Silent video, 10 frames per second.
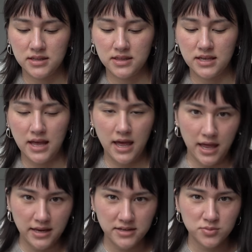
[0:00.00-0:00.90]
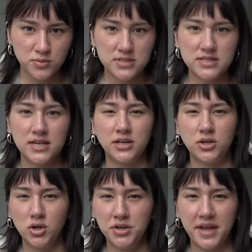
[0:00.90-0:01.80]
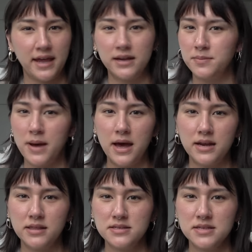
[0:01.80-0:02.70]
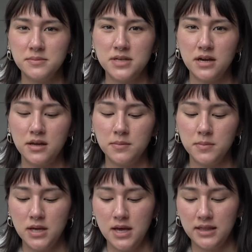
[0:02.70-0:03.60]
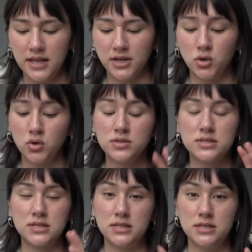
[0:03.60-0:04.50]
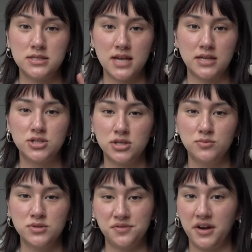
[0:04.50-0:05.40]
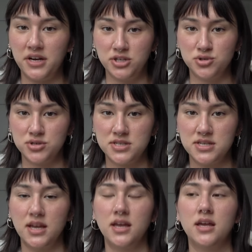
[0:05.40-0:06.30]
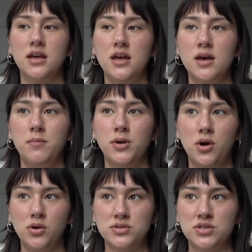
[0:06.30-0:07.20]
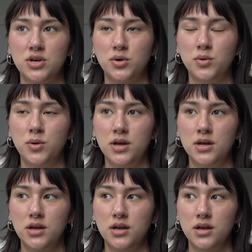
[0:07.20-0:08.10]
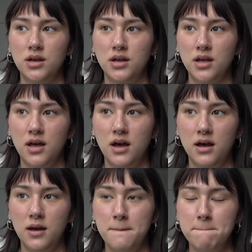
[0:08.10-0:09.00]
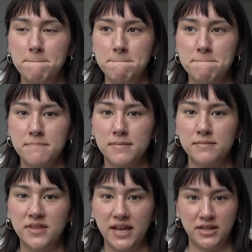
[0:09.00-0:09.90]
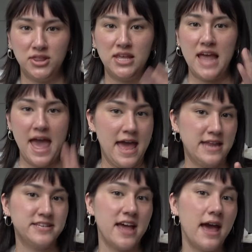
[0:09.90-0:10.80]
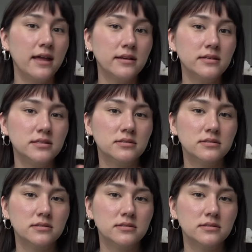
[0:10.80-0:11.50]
the end was like good and bad at the same time. Like Girl C's section was very interesting, but also um like the end end